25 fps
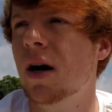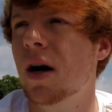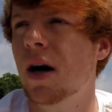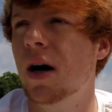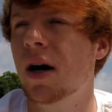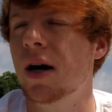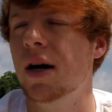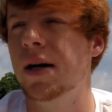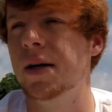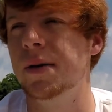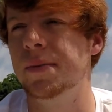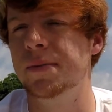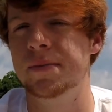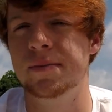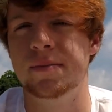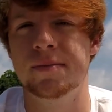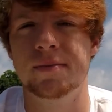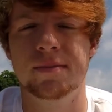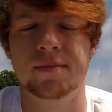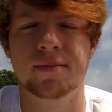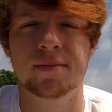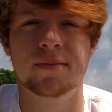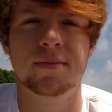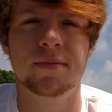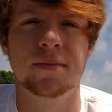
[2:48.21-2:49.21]
I'm
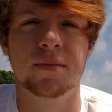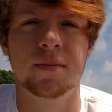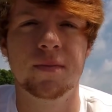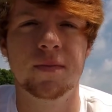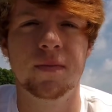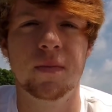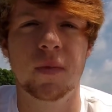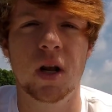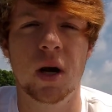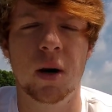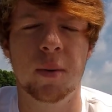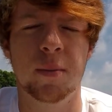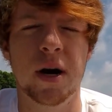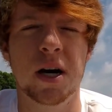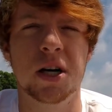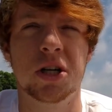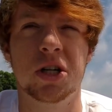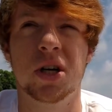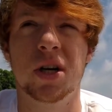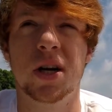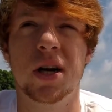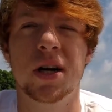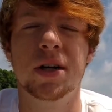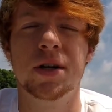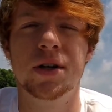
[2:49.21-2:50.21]

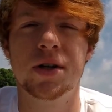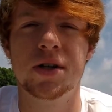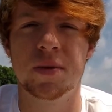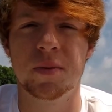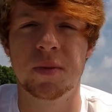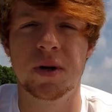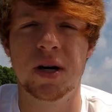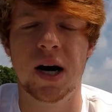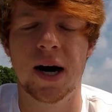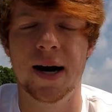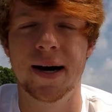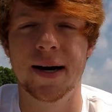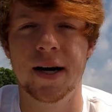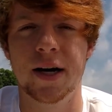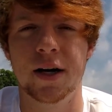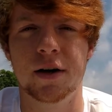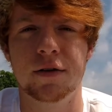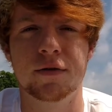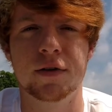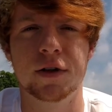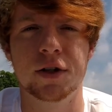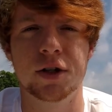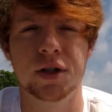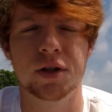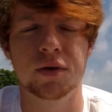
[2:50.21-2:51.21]
actually going to do some kayak
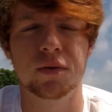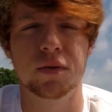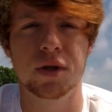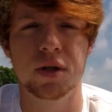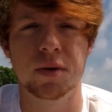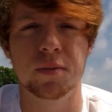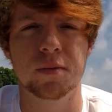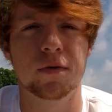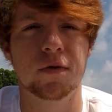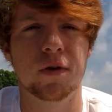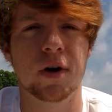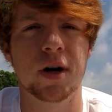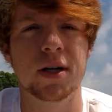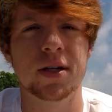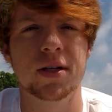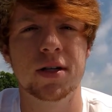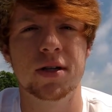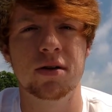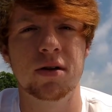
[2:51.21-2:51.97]
fishing with some friends,